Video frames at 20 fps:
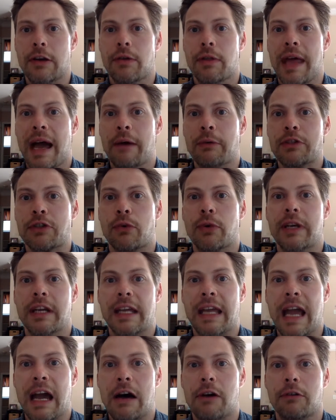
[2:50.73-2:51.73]
that was going to
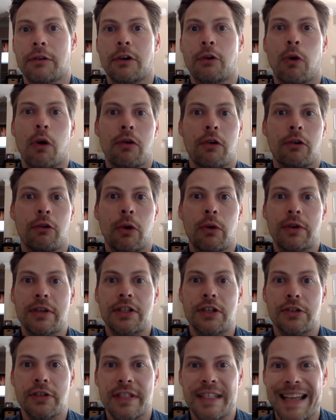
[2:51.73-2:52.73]
count, quote unquote, as
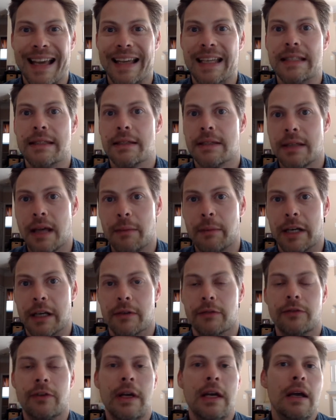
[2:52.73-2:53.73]
your second
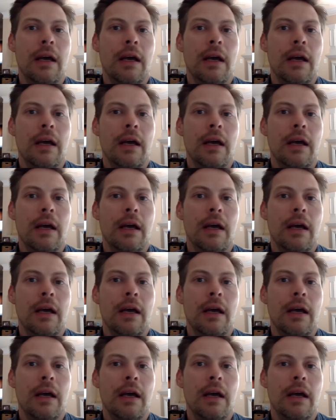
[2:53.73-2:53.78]
summative.